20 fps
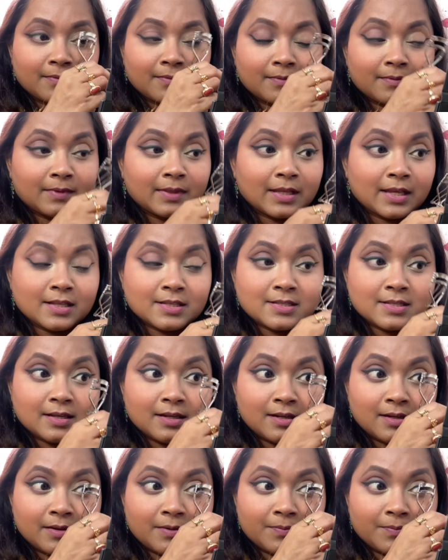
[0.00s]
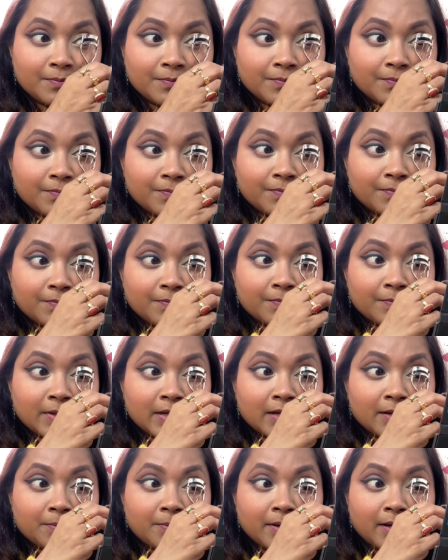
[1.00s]
It's a
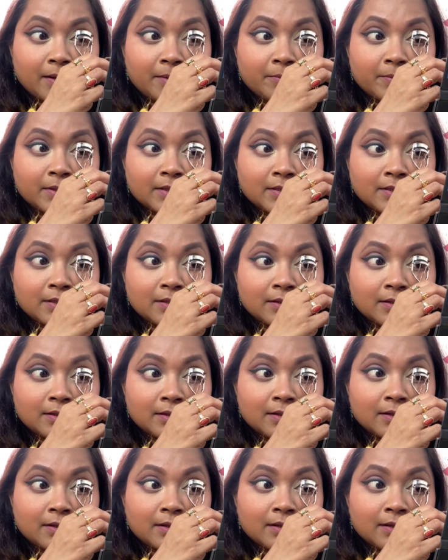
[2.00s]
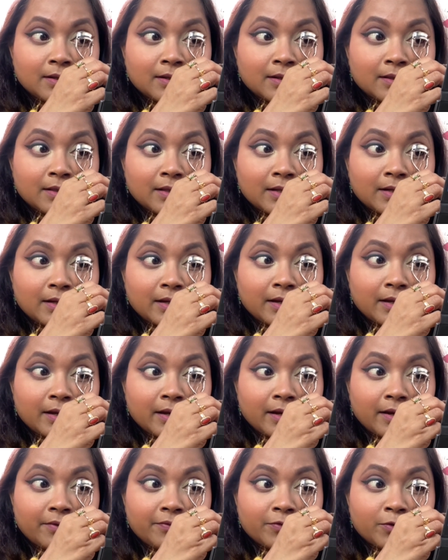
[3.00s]
makeup habit that I
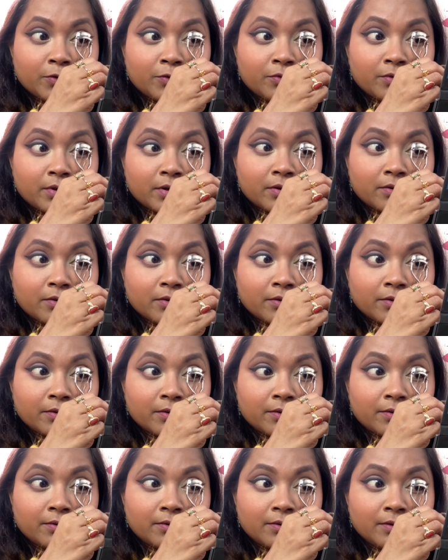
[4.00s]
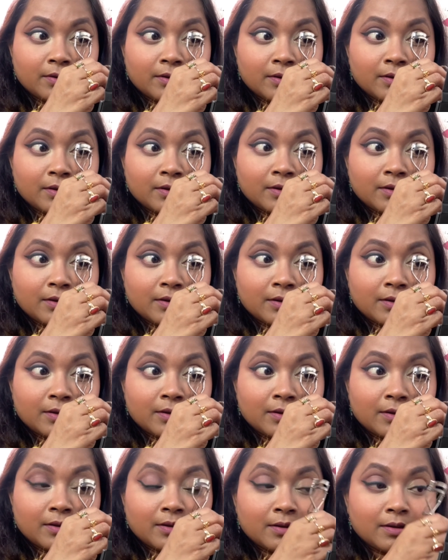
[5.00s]
have to work on, you know.
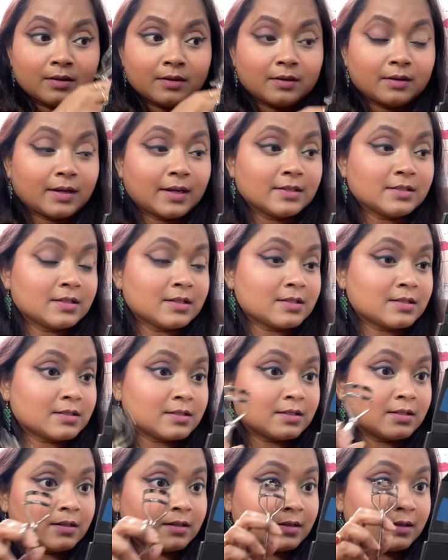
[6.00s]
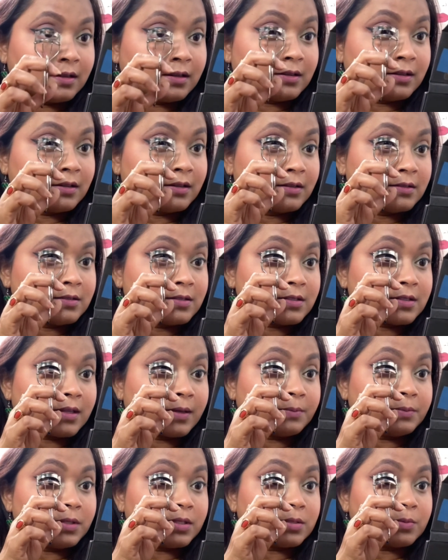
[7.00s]
I just skip
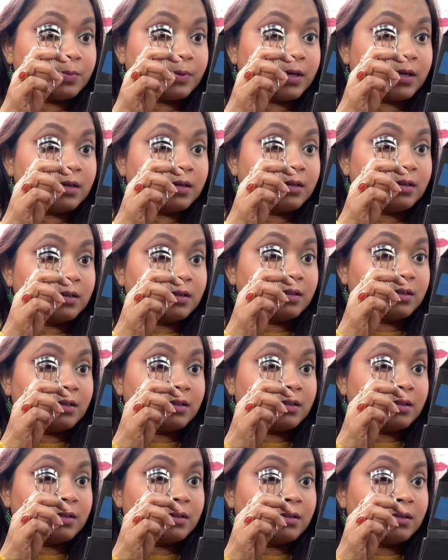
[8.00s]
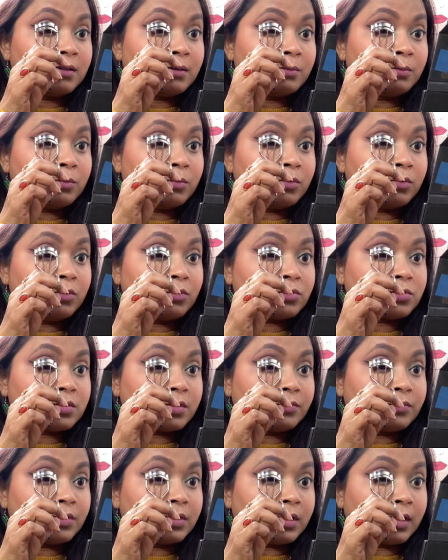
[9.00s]
this part most of
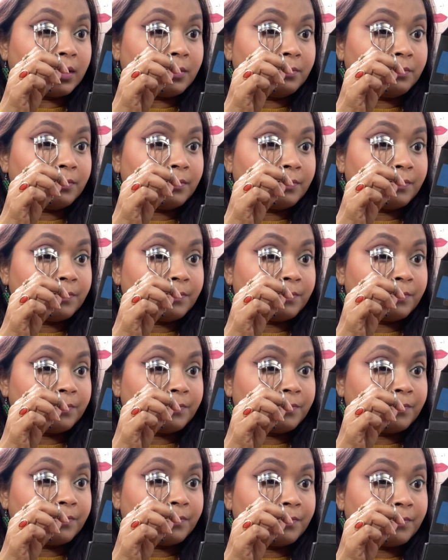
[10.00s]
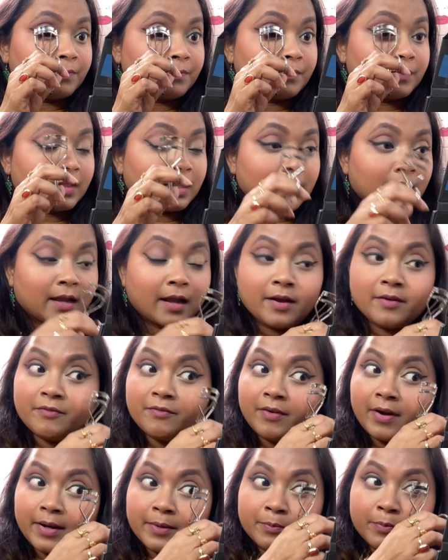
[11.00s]
the time. I
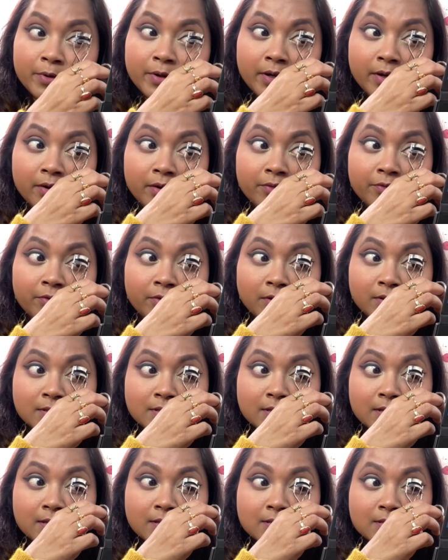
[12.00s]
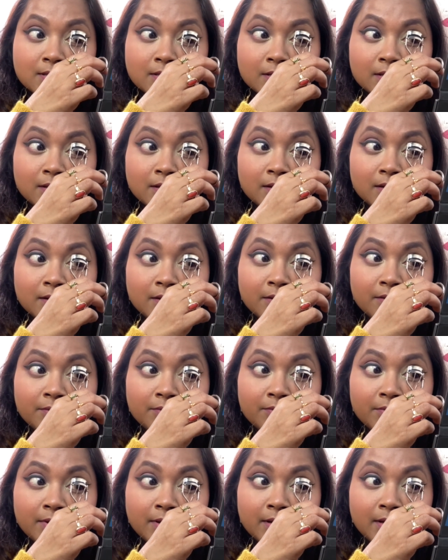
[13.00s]
find putting on falsies
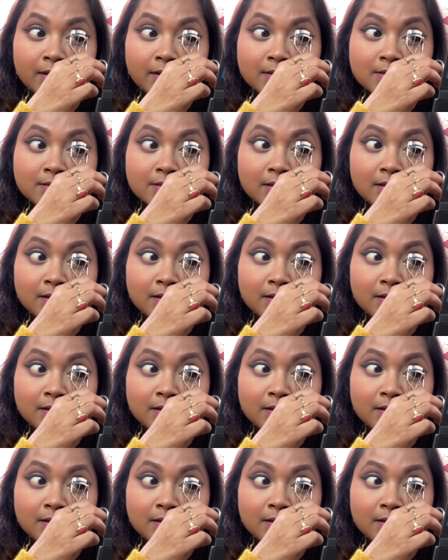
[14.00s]
very easy.